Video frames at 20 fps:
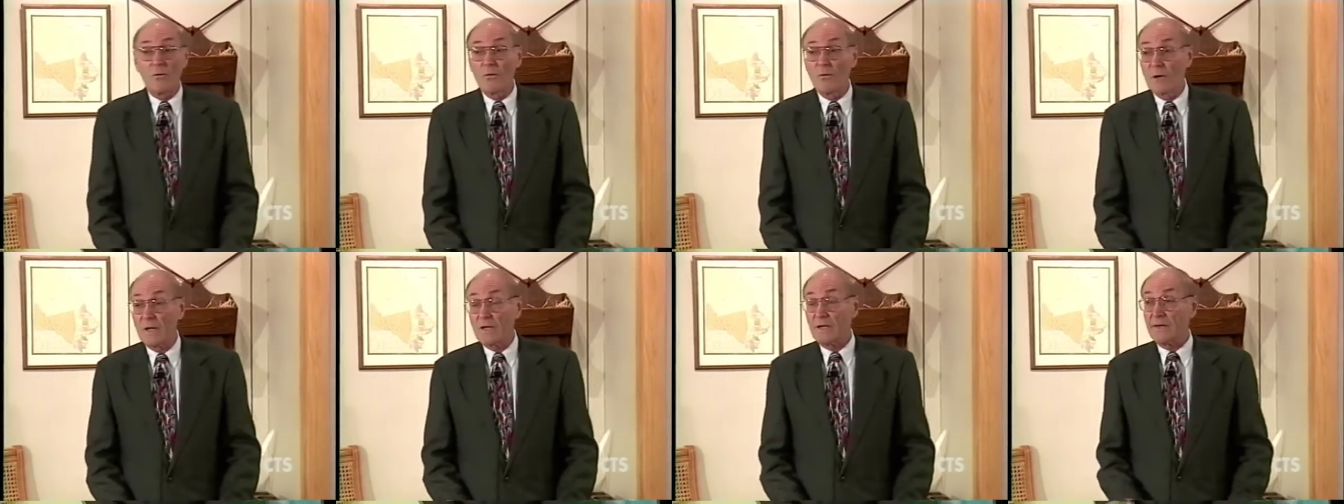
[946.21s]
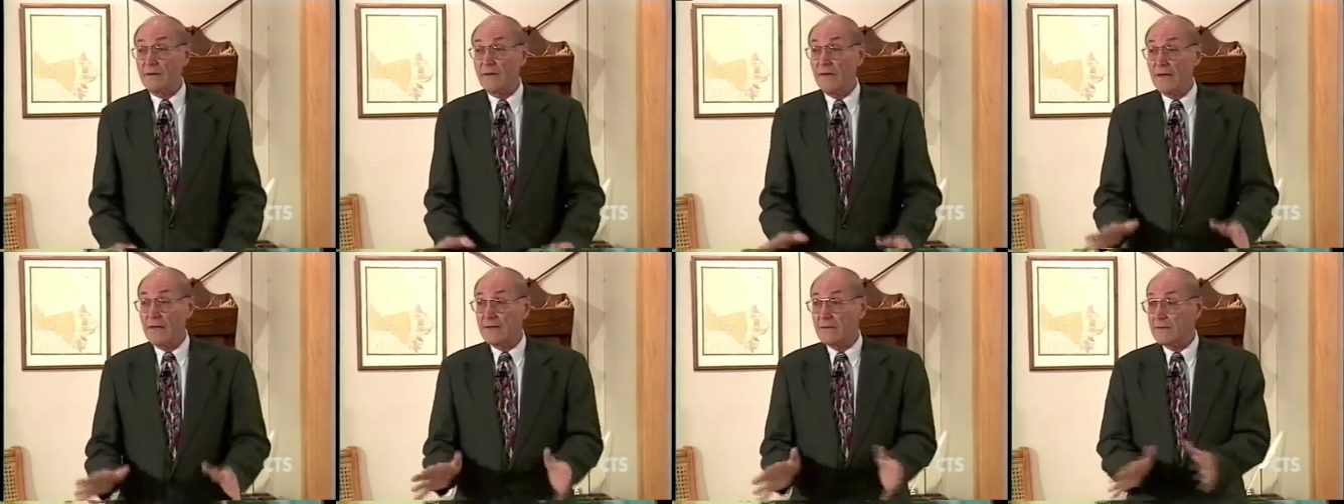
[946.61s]
Well,
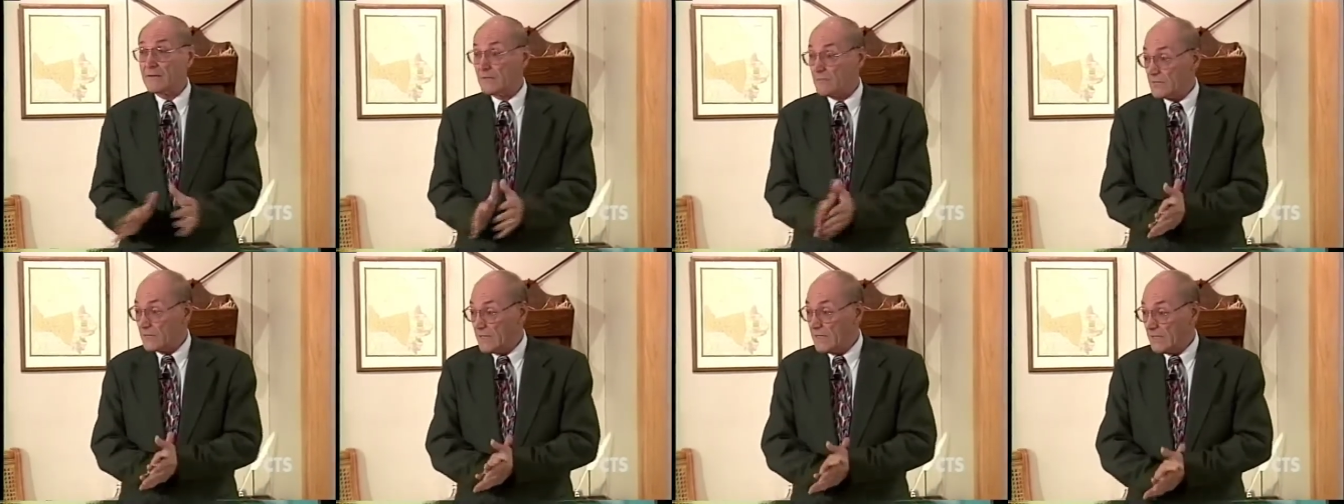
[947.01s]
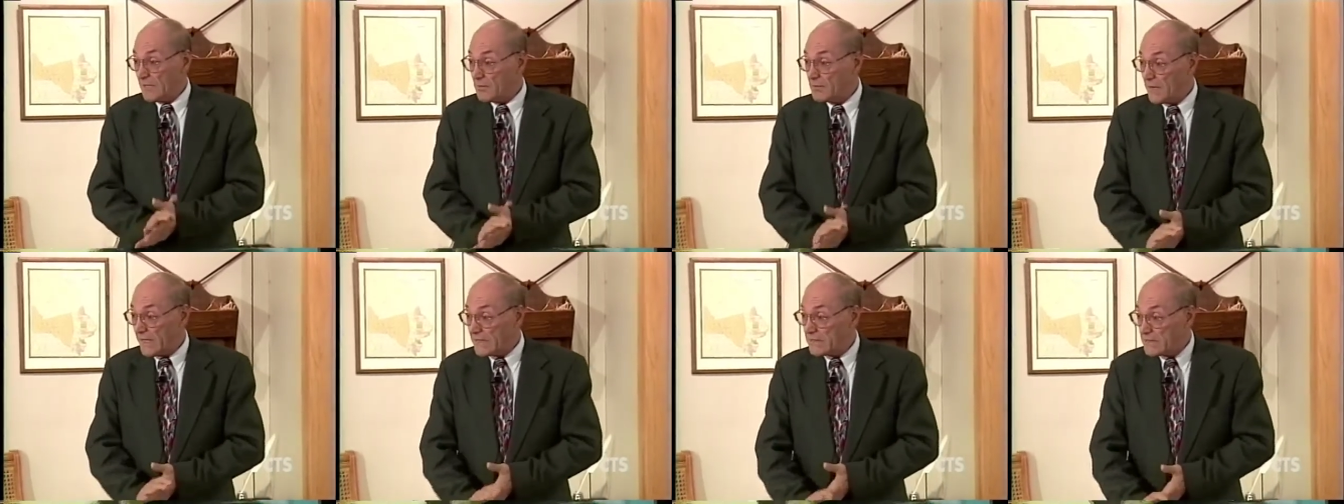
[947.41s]
that really
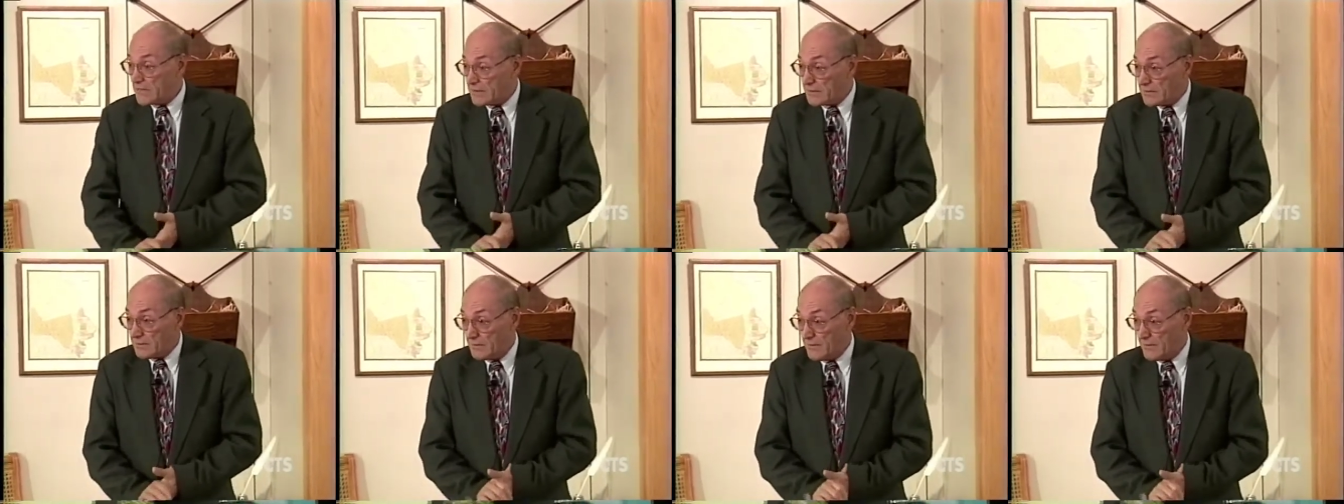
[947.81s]
makes a